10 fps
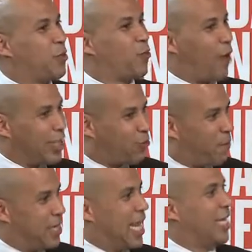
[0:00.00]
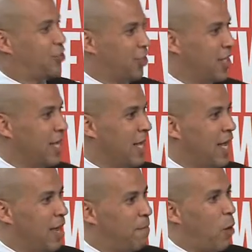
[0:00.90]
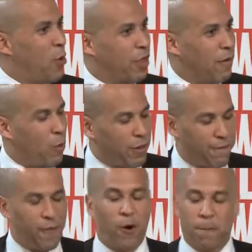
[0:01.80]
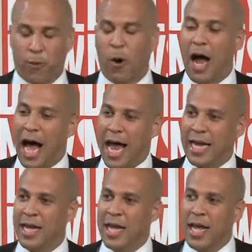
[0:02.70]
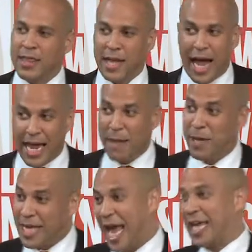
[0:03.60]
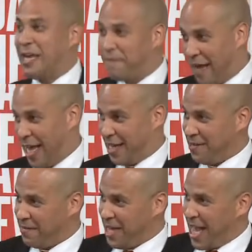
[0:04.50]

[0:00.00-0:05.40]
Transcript: with great trepidation, but with a firm pride that I am a Yankee fan.